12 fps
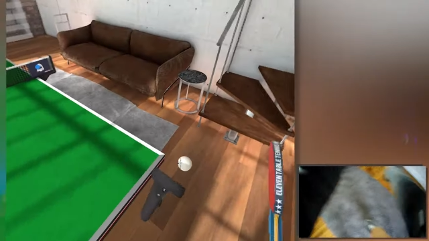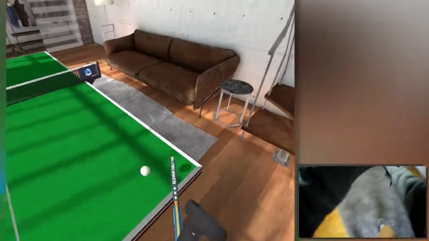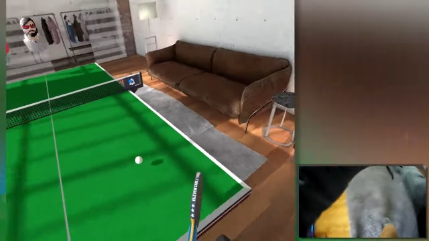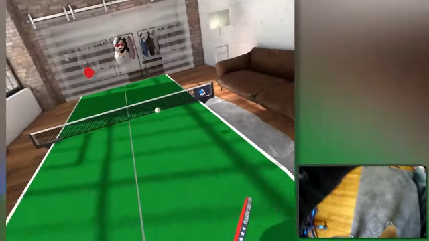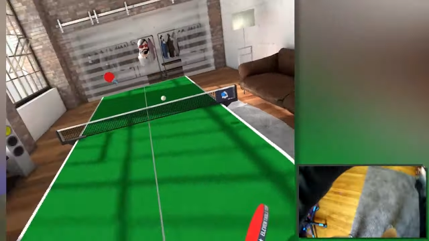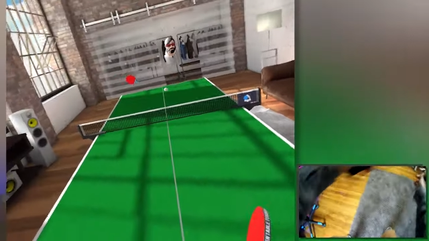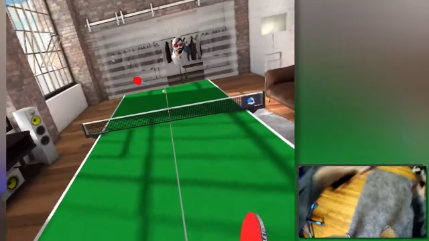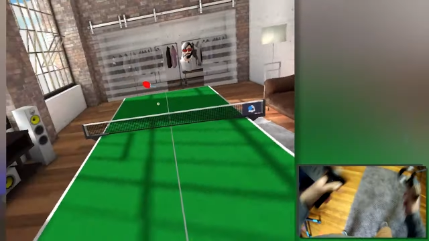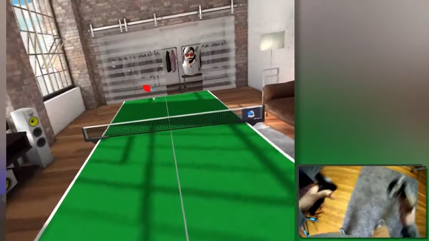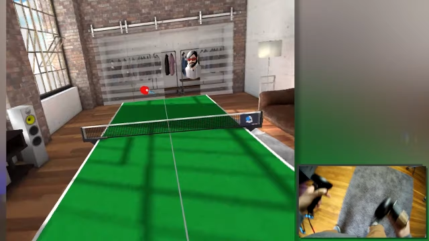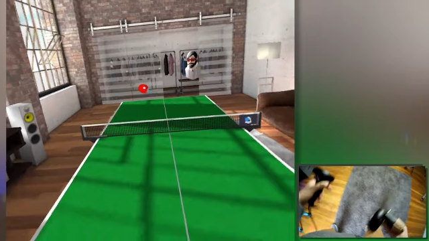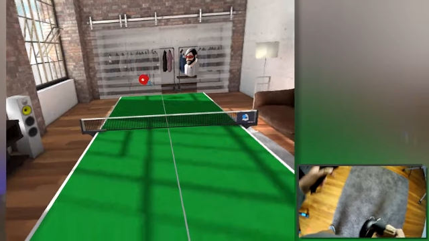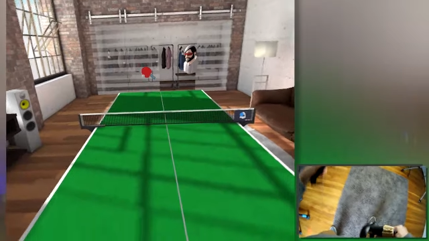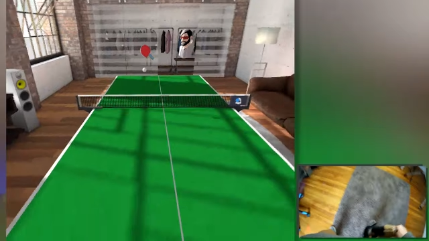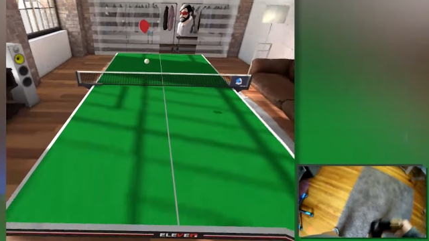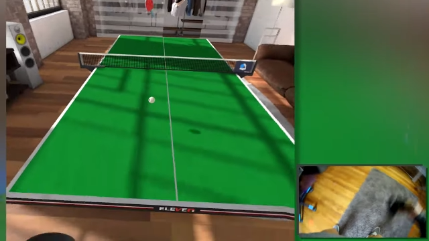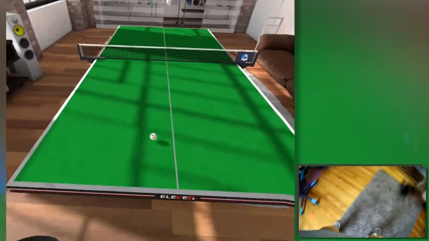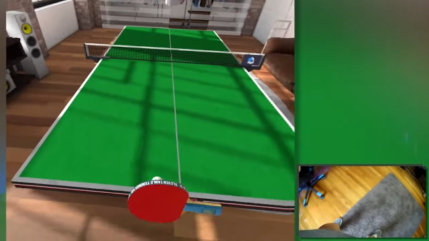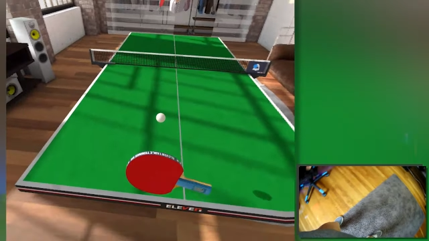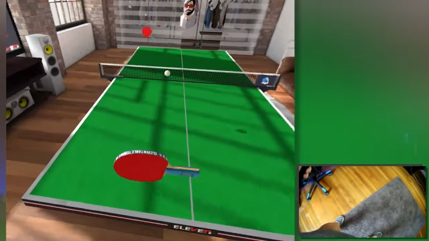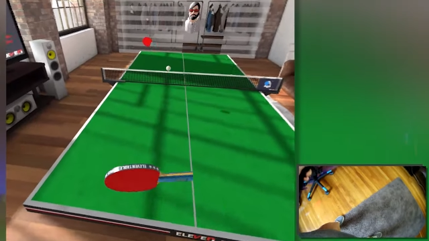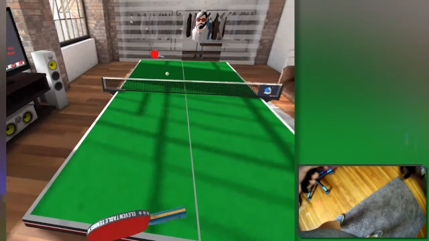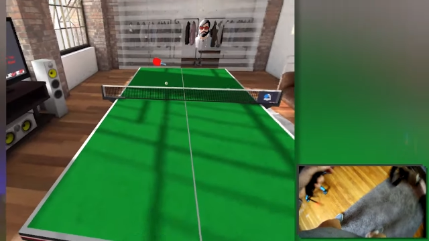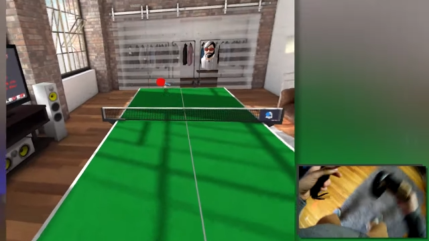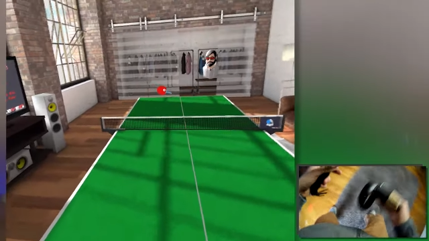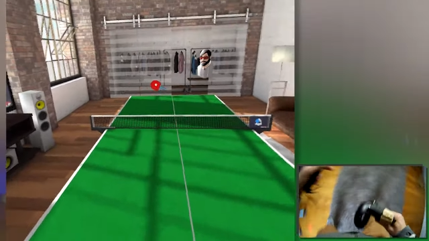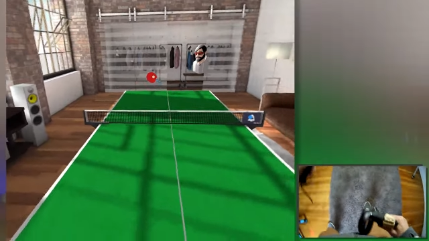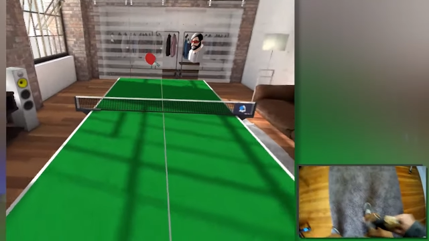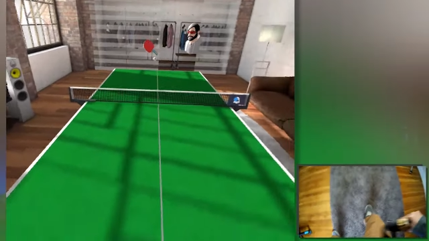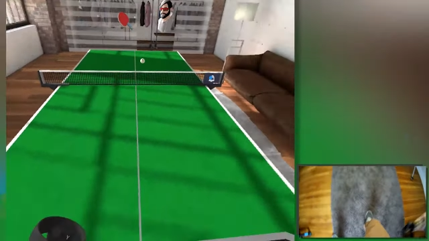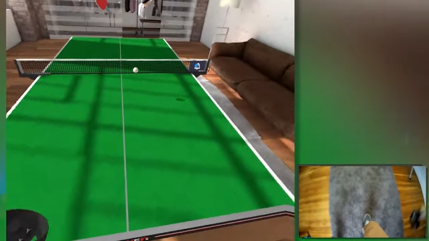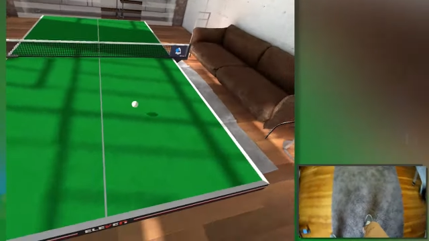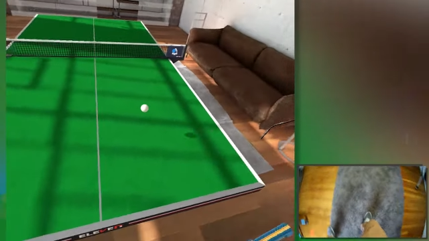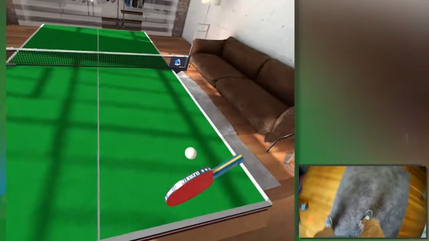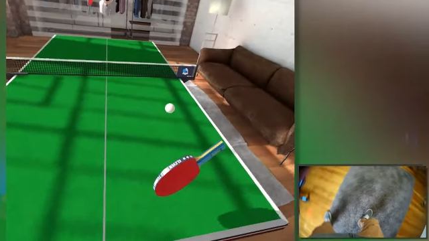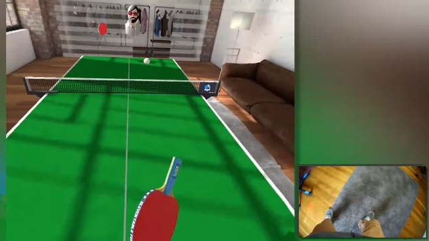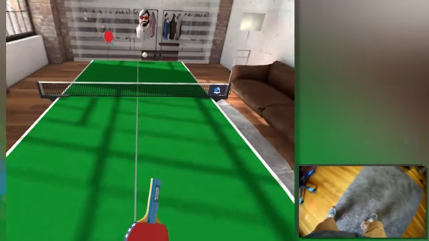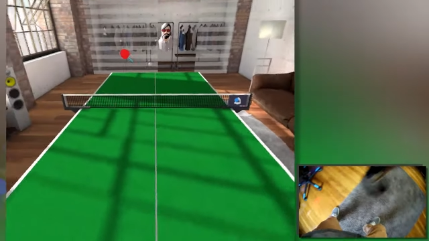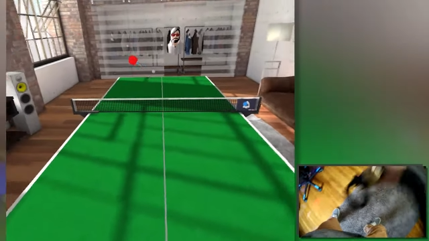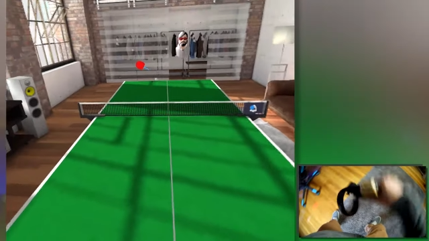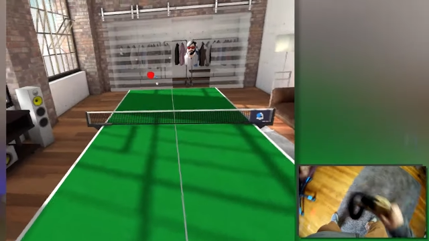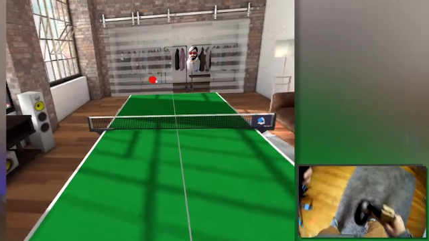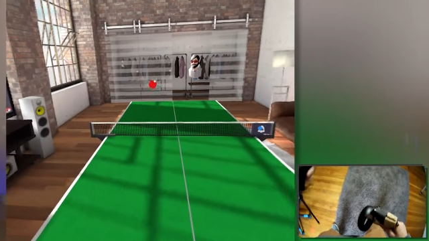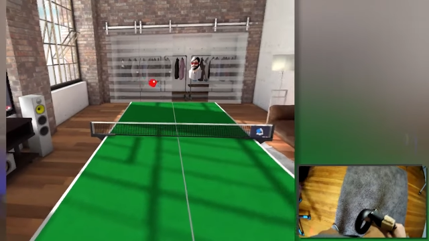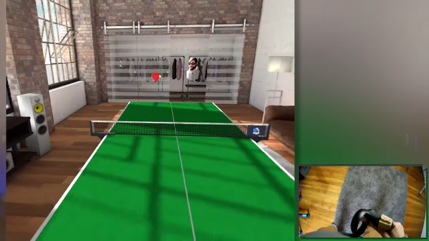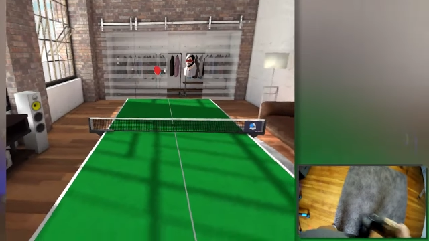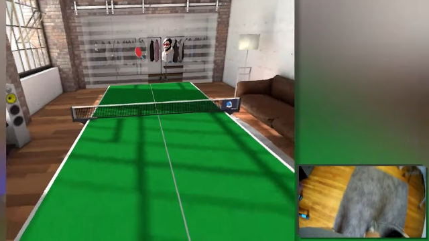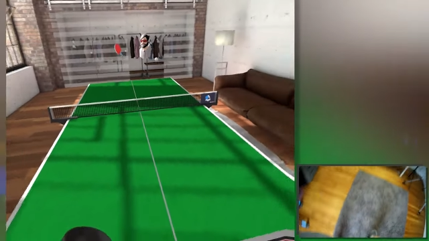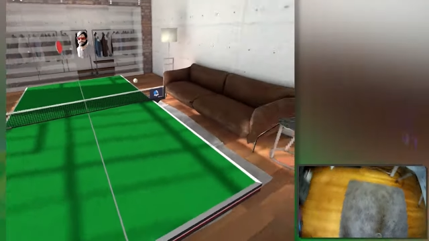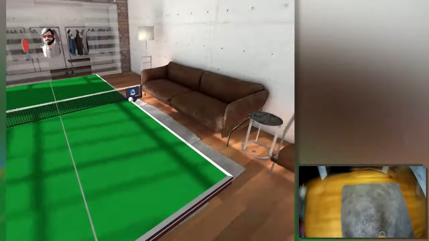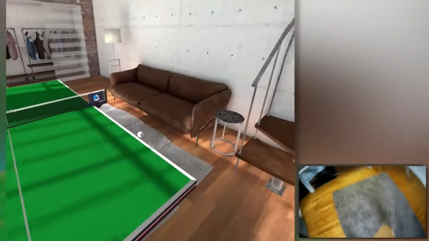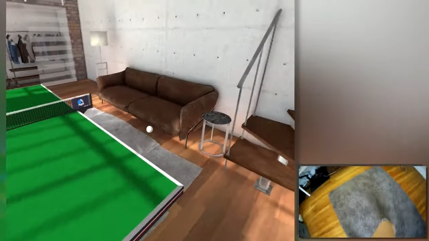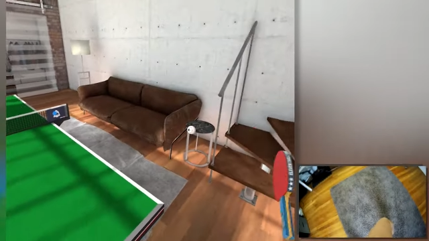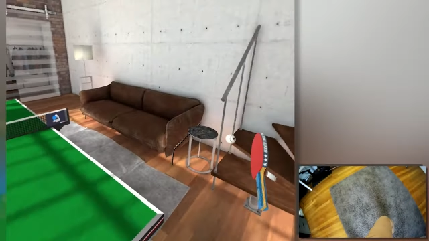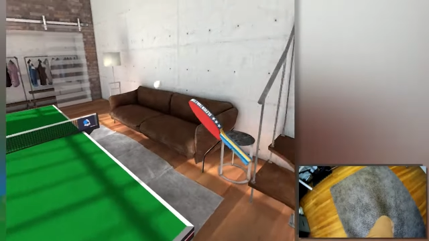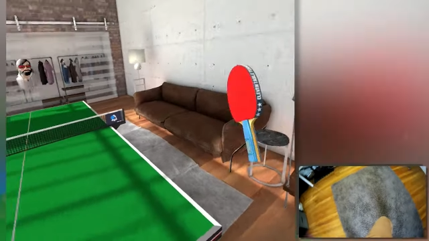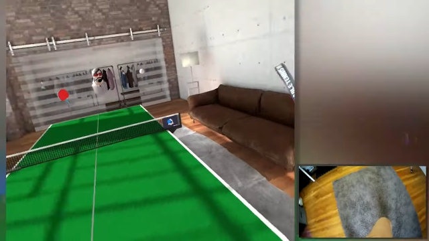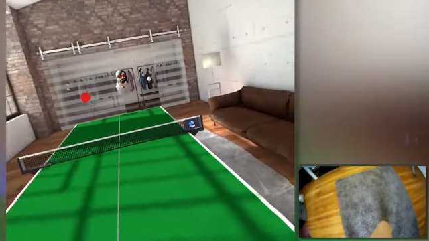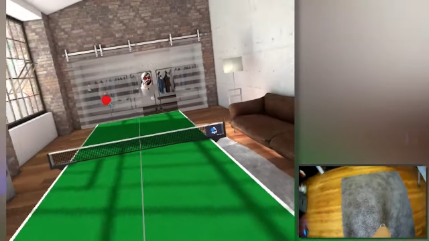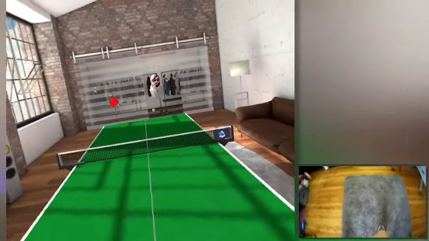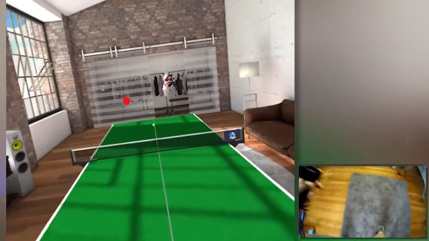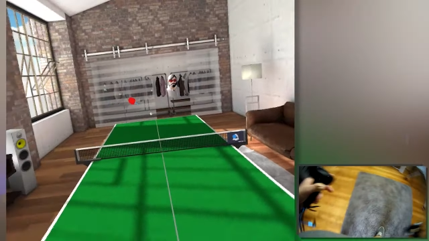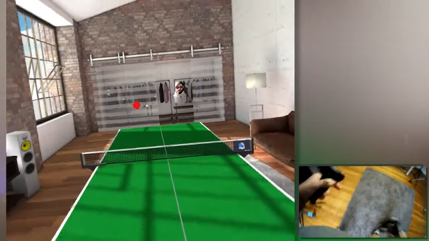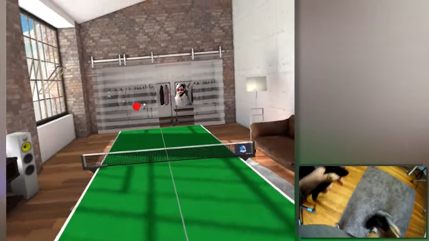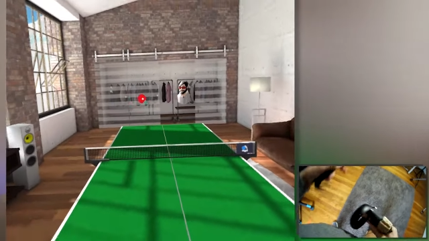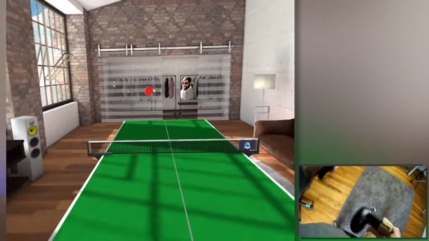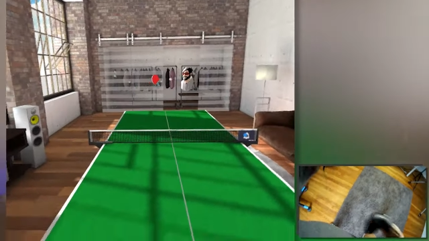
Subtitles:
[unreadable: no face in view]